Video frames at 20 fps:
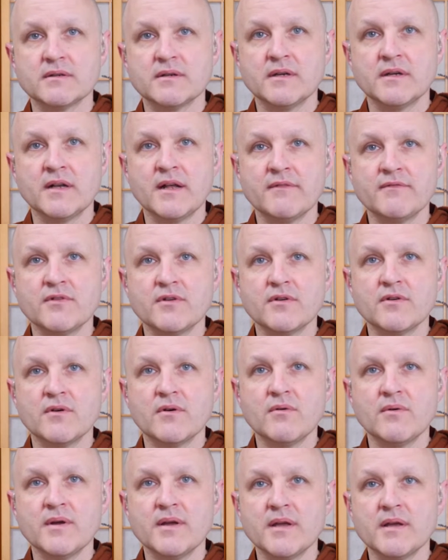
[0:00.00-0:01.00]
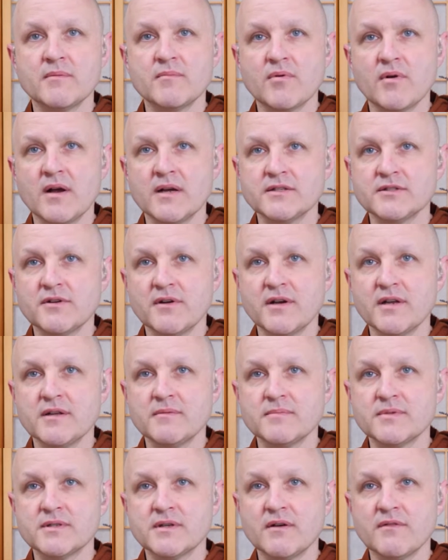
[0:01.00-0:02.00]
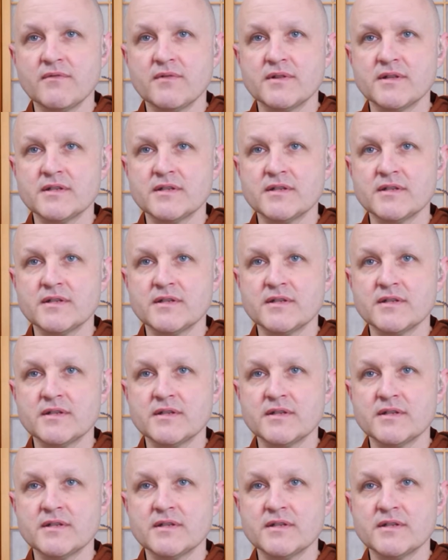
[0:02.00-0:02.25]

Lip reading: and after going and prostrating himself with